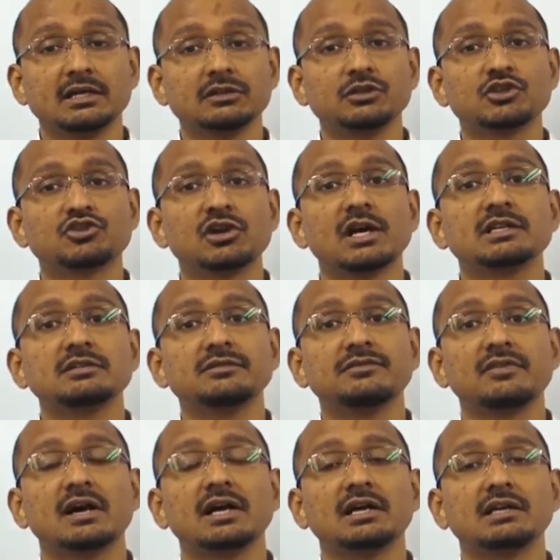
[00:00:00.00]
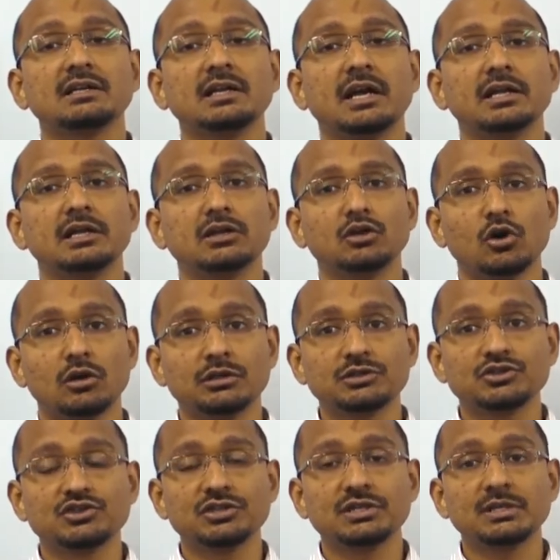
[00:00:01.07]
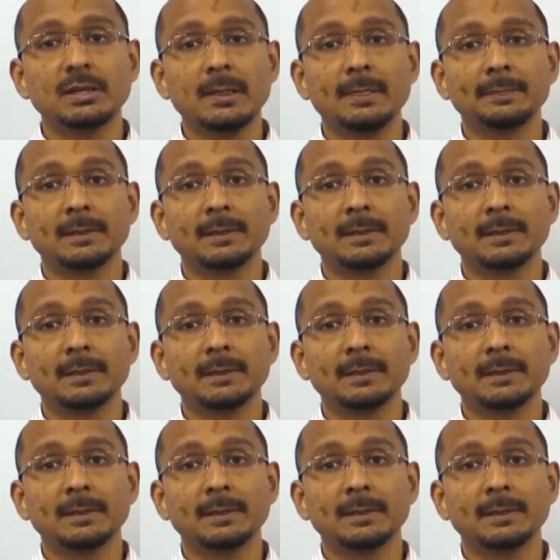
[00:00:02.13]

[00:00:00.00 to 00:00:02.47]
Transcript: to try to find an analogy